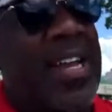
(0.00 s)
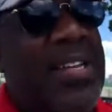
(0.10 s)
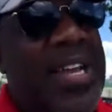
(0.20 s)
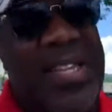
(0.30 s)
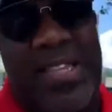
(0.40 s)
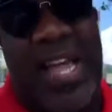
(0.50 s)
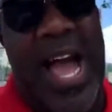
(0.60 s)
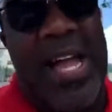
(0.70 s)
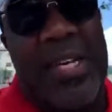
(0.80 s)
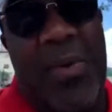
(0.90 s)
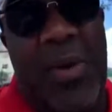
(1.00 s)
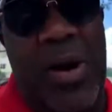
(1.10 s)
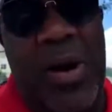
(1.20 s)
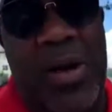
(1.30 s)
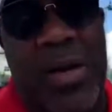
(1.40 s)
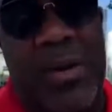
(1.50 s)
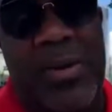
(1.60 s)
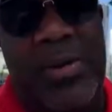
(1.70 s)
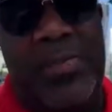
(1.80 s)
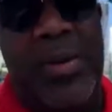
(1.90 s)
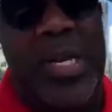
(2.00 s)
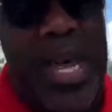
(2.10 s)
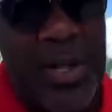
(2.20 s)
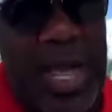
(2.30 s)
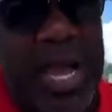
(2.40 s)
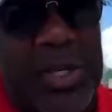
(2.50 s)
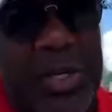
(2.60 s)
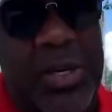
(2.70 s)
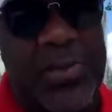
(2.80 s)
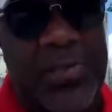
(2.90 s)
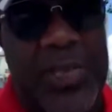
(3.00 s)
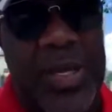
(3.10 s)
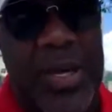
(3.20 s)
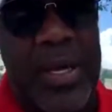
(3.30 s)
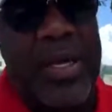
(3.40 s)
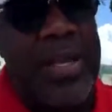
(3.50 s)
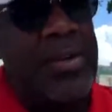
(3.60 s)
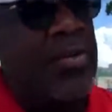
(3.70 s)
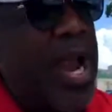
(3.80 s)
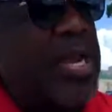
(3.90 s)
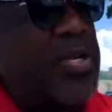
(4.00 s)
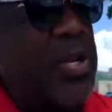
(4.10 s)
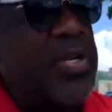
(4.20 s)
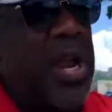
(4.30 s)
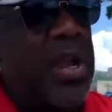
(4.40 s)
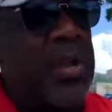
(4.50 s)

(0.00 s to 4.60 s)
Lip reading: see the guys that were put together last year that created such a